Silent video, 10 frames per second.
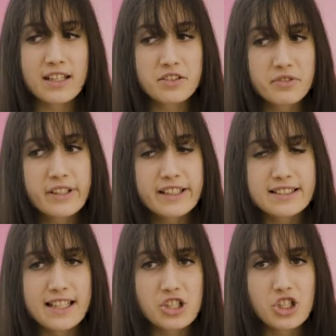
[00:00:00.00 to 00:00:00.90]
And it's really
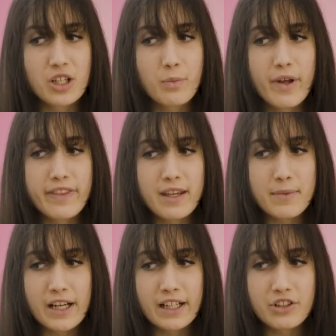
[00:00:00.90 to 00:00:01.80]
essentially what the
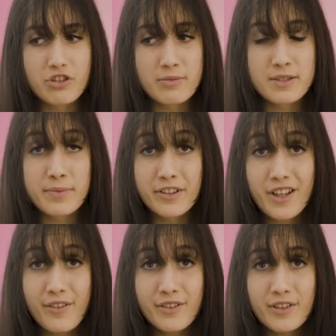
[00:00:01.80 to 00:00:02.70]
American dream is
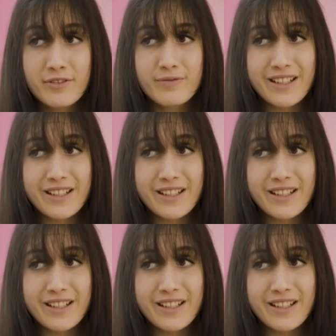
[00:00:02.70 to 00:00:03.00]
built off of,